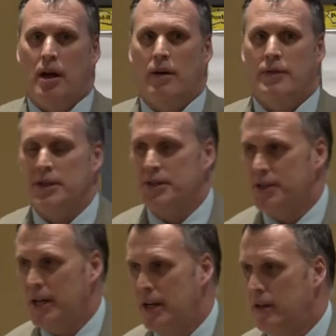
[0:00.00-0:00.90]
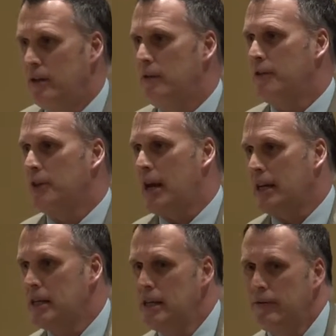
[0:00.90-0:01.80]
of incentives and
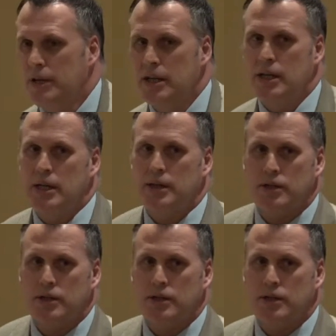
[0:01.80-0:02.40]
activities